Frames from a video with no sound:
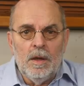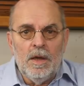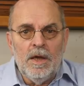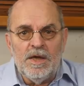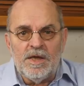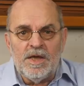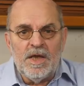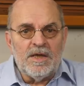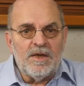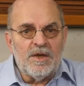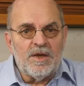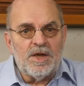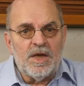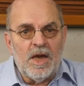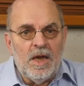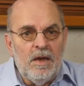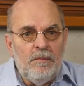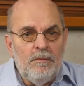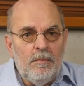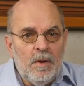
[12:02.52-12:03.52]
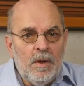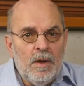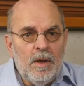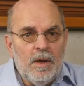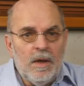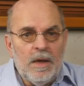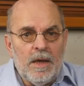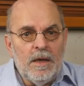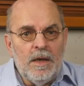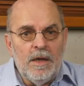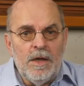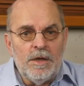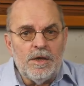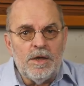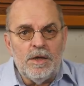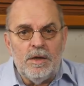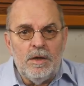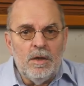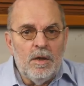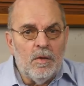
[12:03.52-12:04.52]
Is that the same and
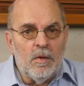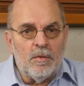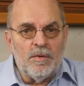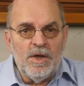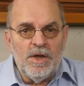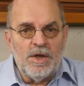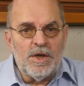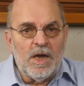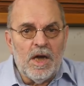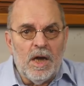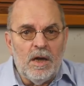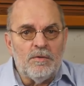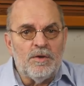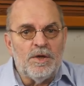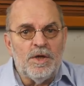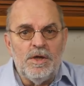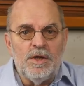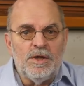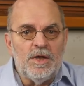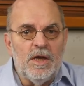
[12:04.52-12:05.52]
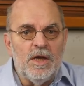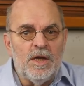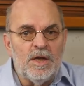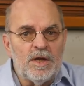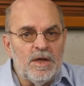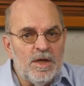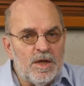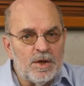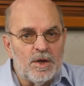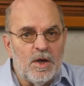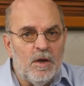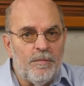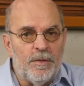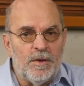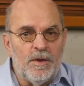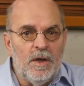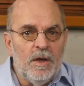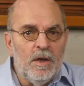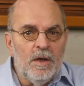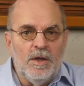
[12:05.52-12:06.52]
is it on discount since they
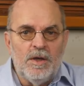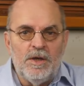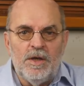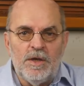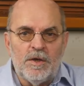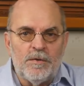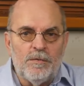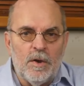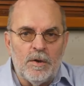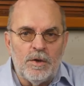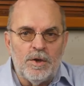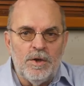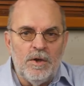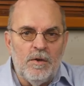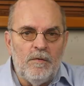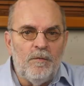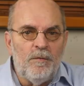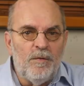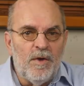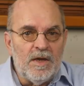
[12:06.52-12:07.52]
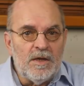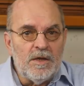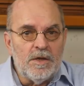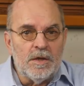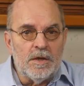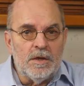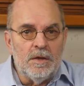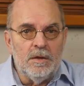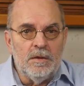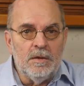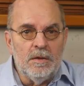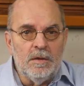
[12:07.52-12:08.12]
discovered the dysfunctioning FETs?